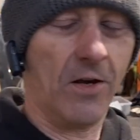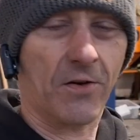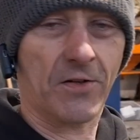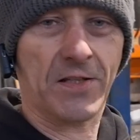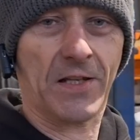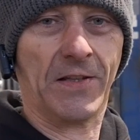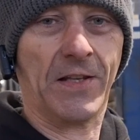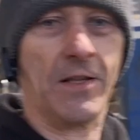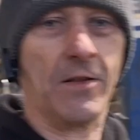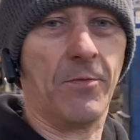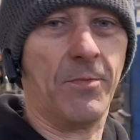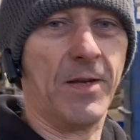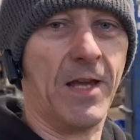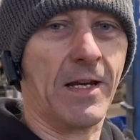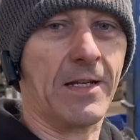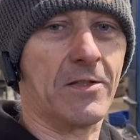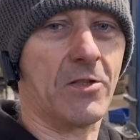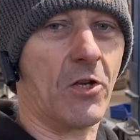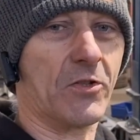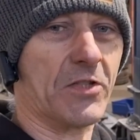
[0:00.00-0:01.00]
because I think they'll be
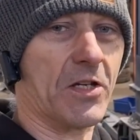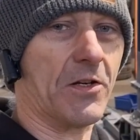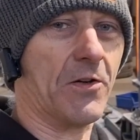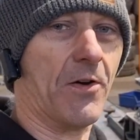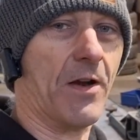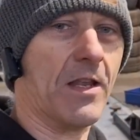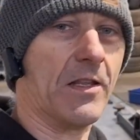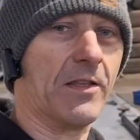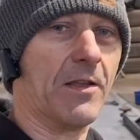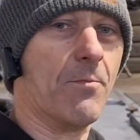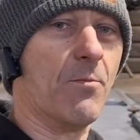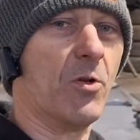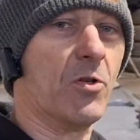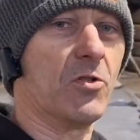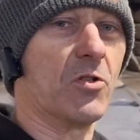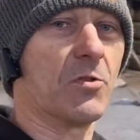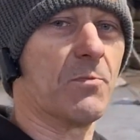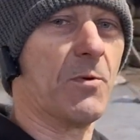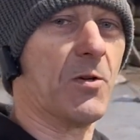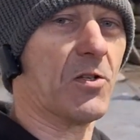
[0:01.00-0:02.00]
exotic or anything, but
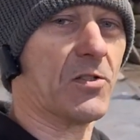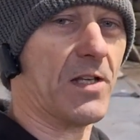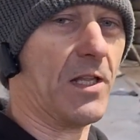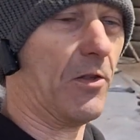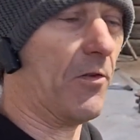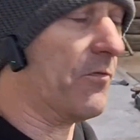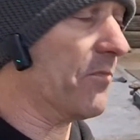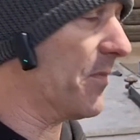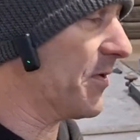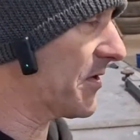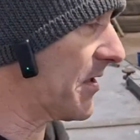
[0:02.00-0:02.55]
just because I love them